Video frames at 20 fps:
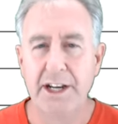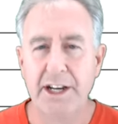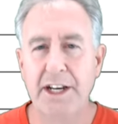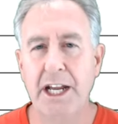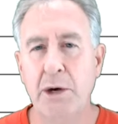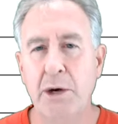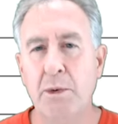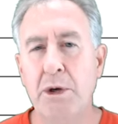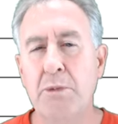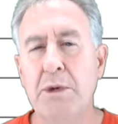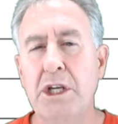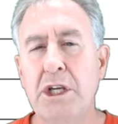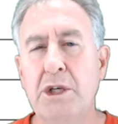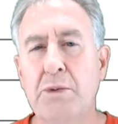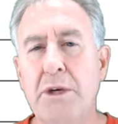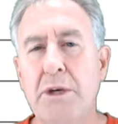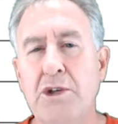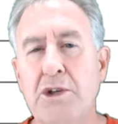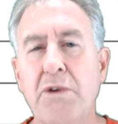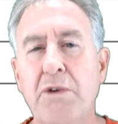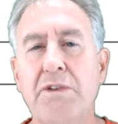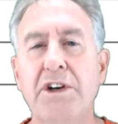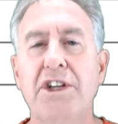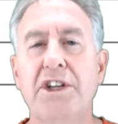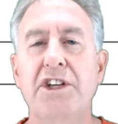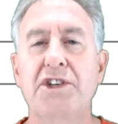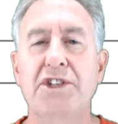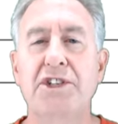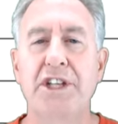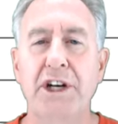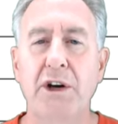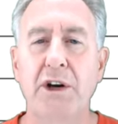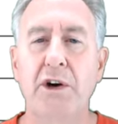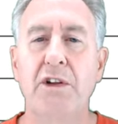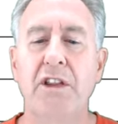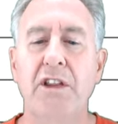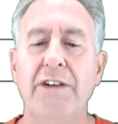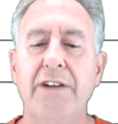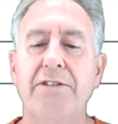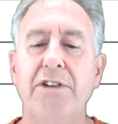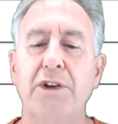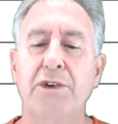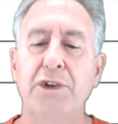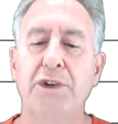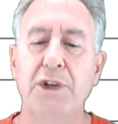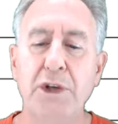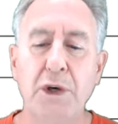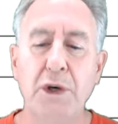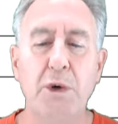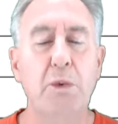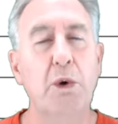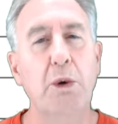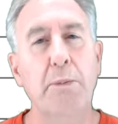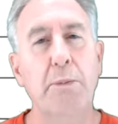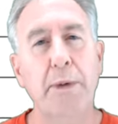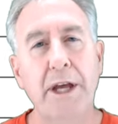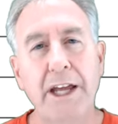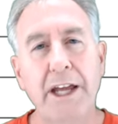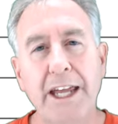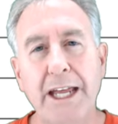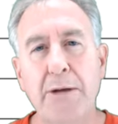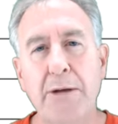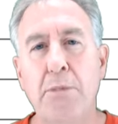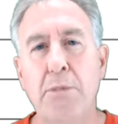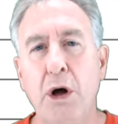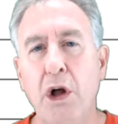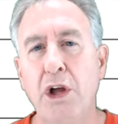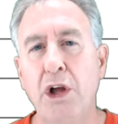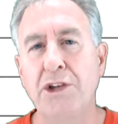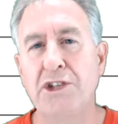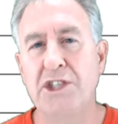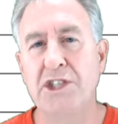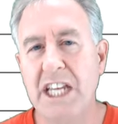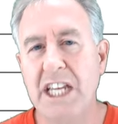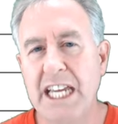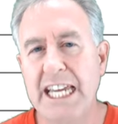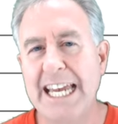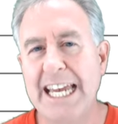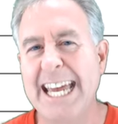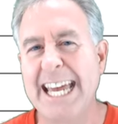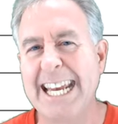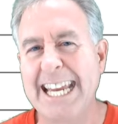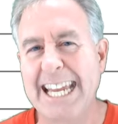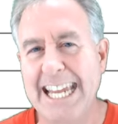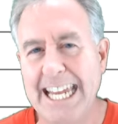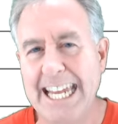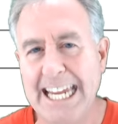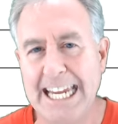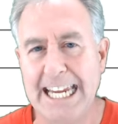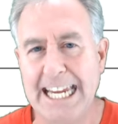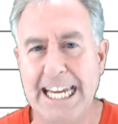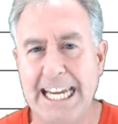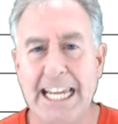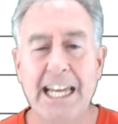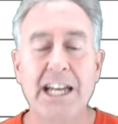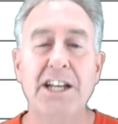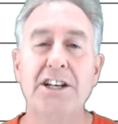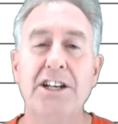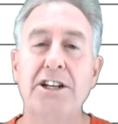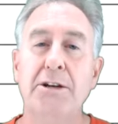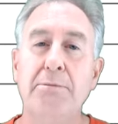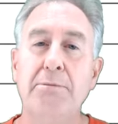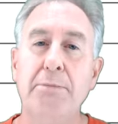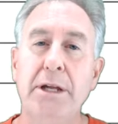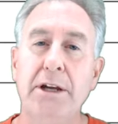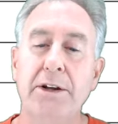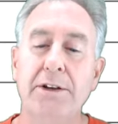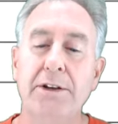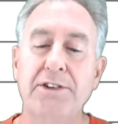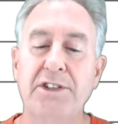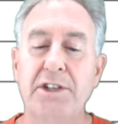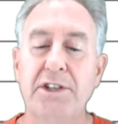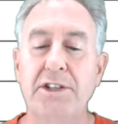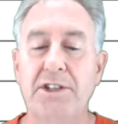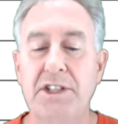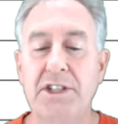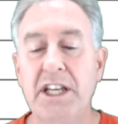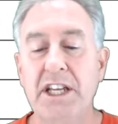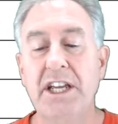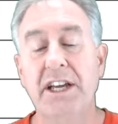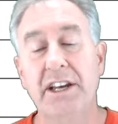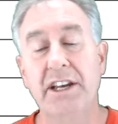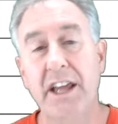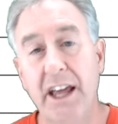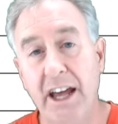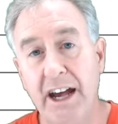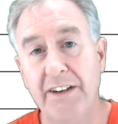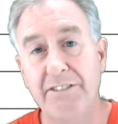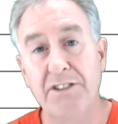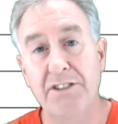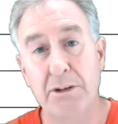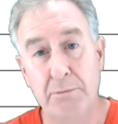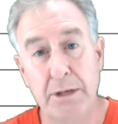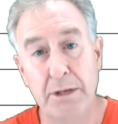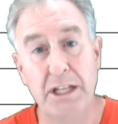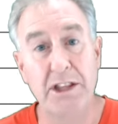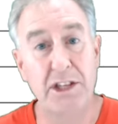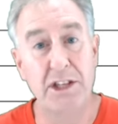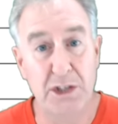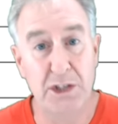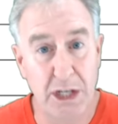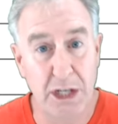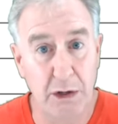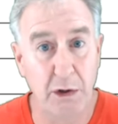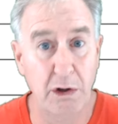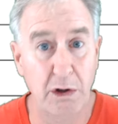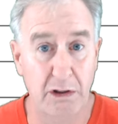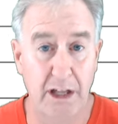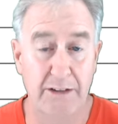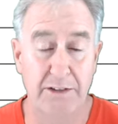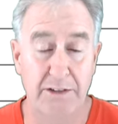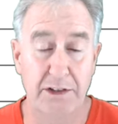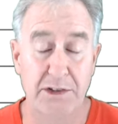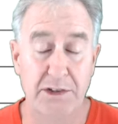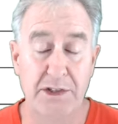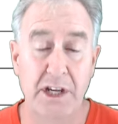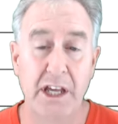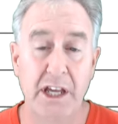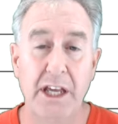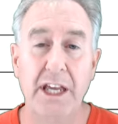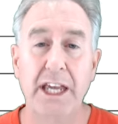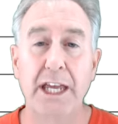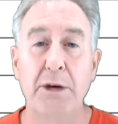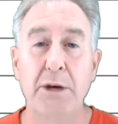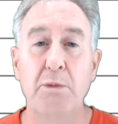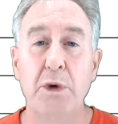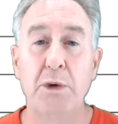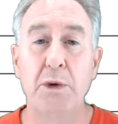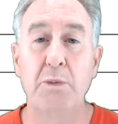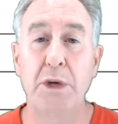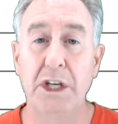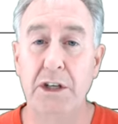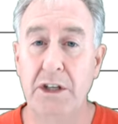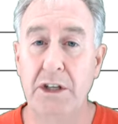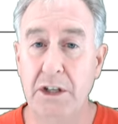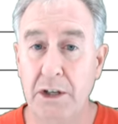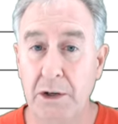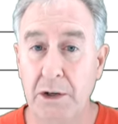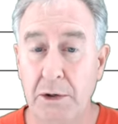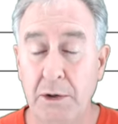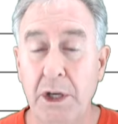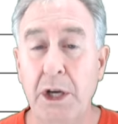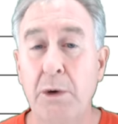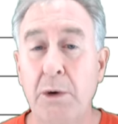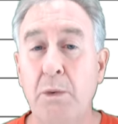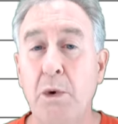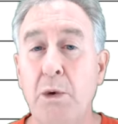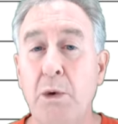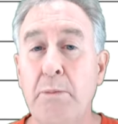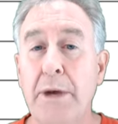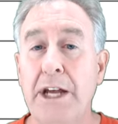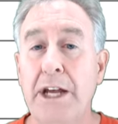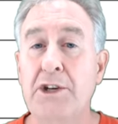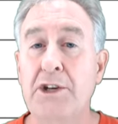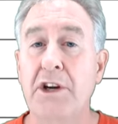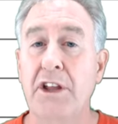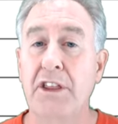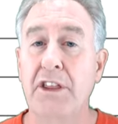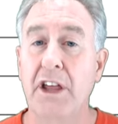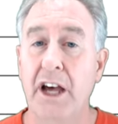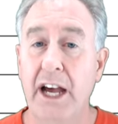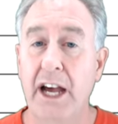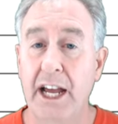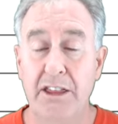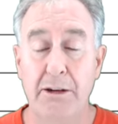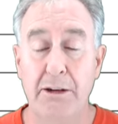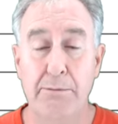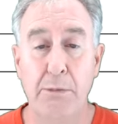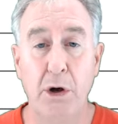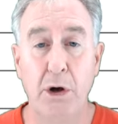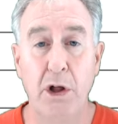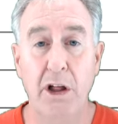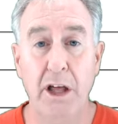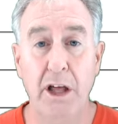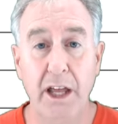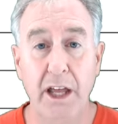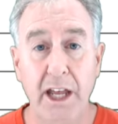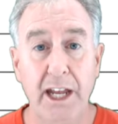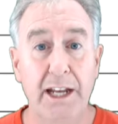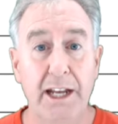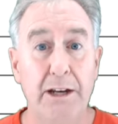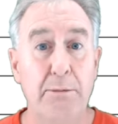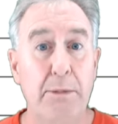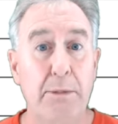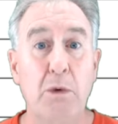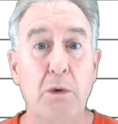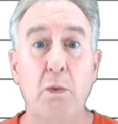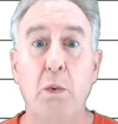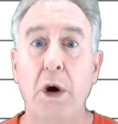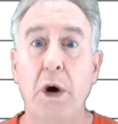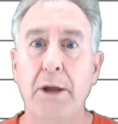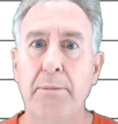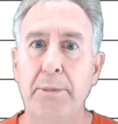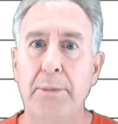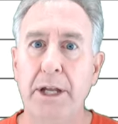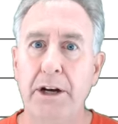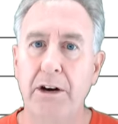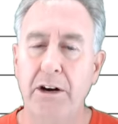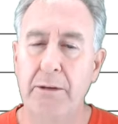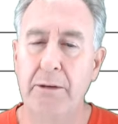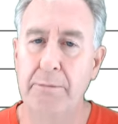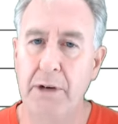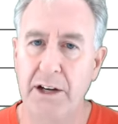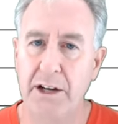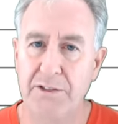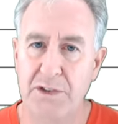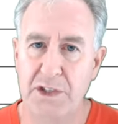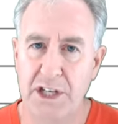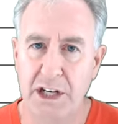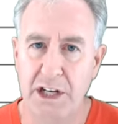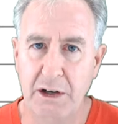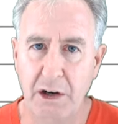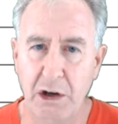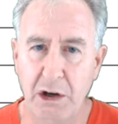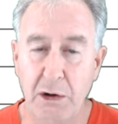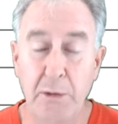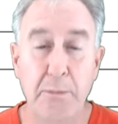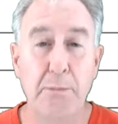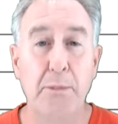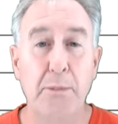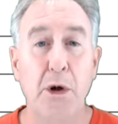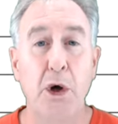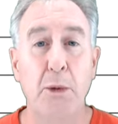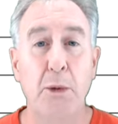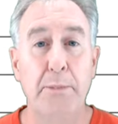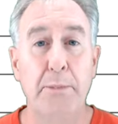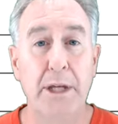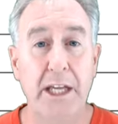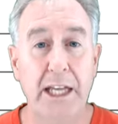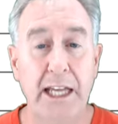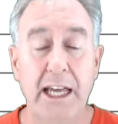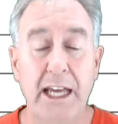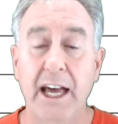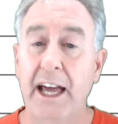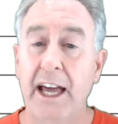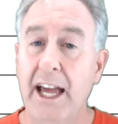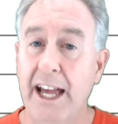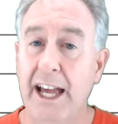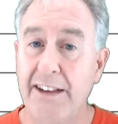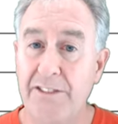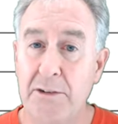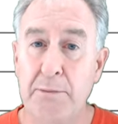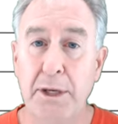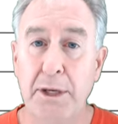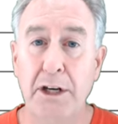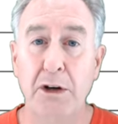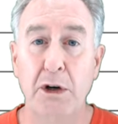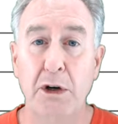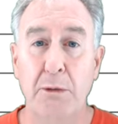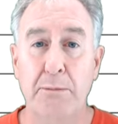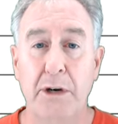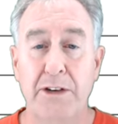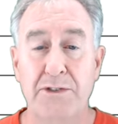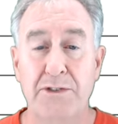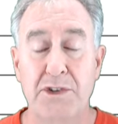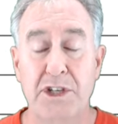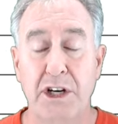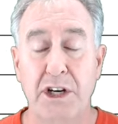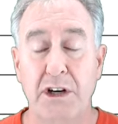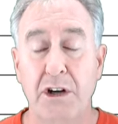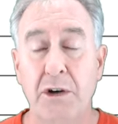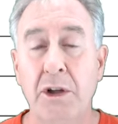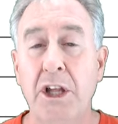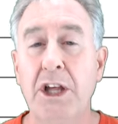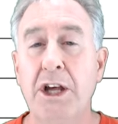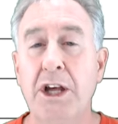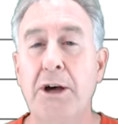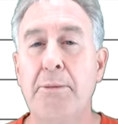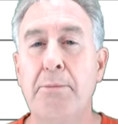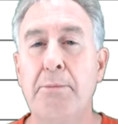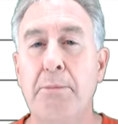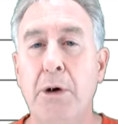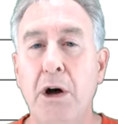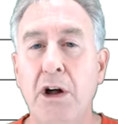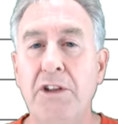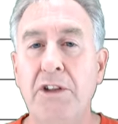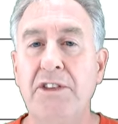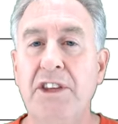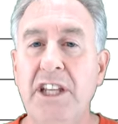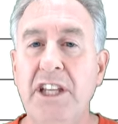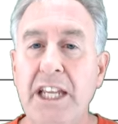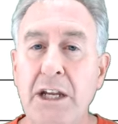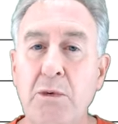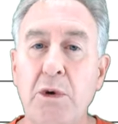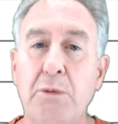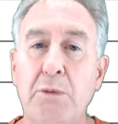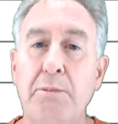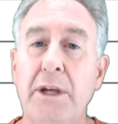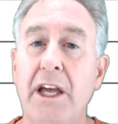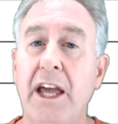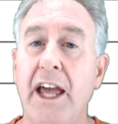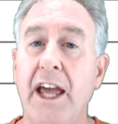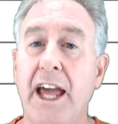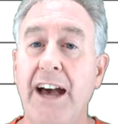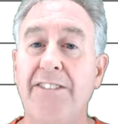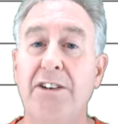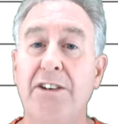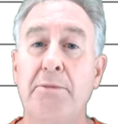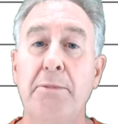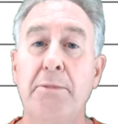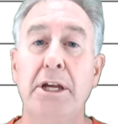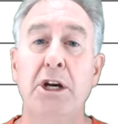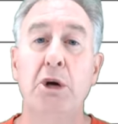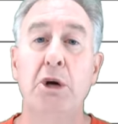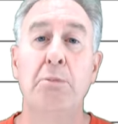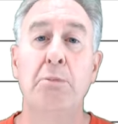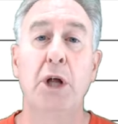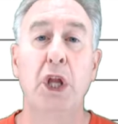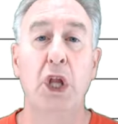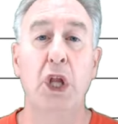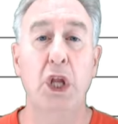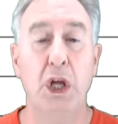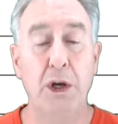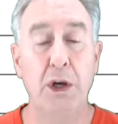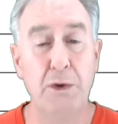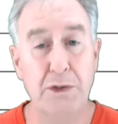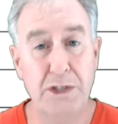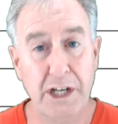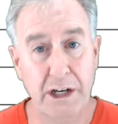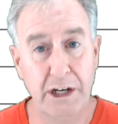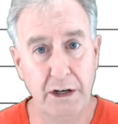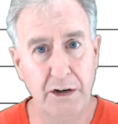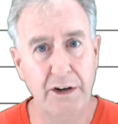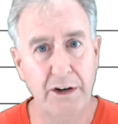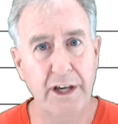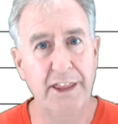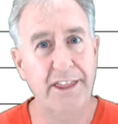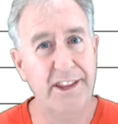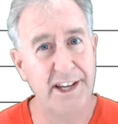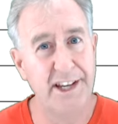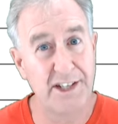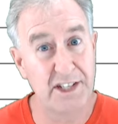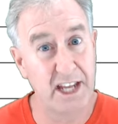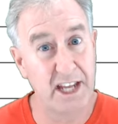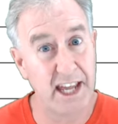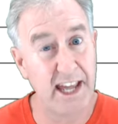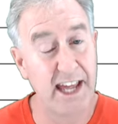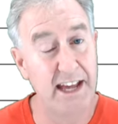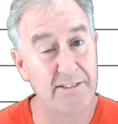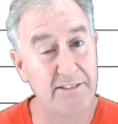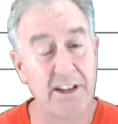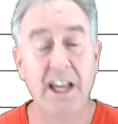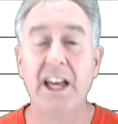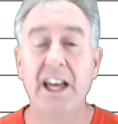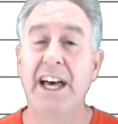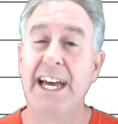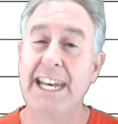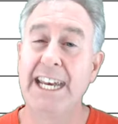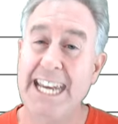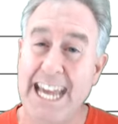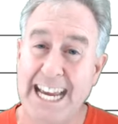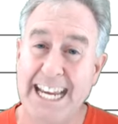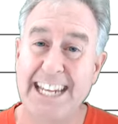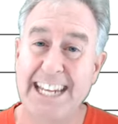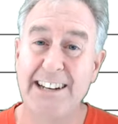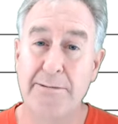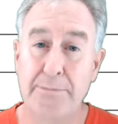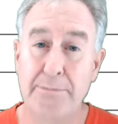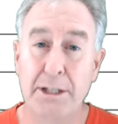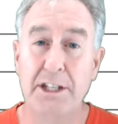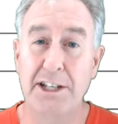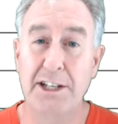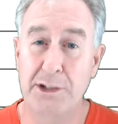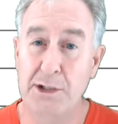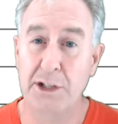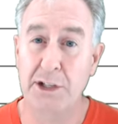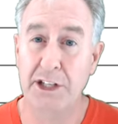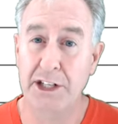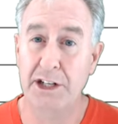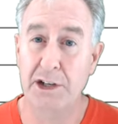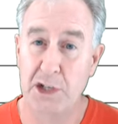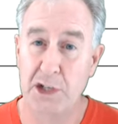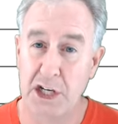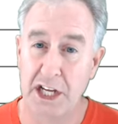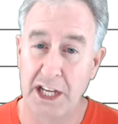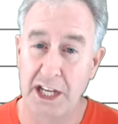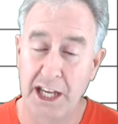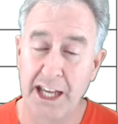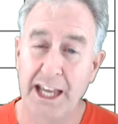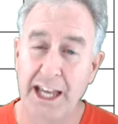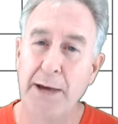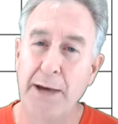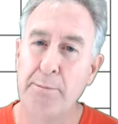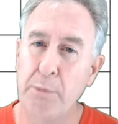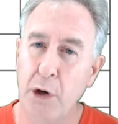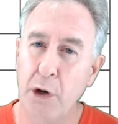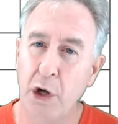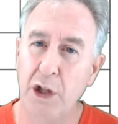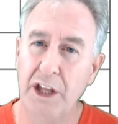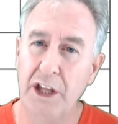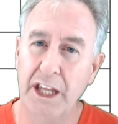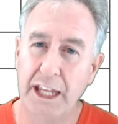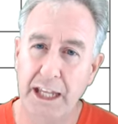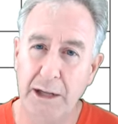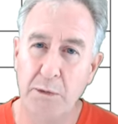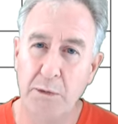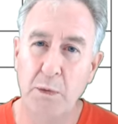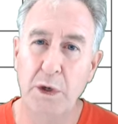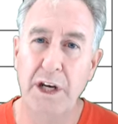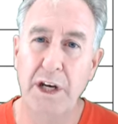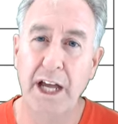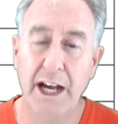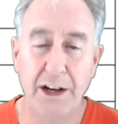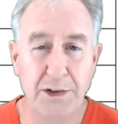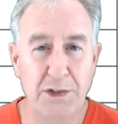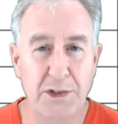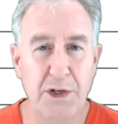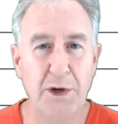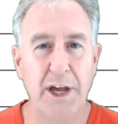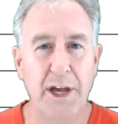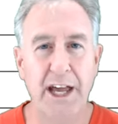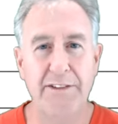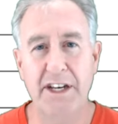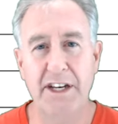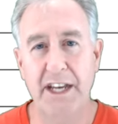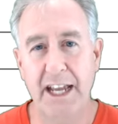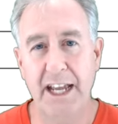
Now when we switch over to zero level 2, we're picking ball C and F to be the zero levels. And when we do, we're measuring the height of ball A to be 1 meter above zero, ball B 0.5 meter above zero, ball D would be 0.5 meter below zero and thus have a negative potential energy. Ball E would also have a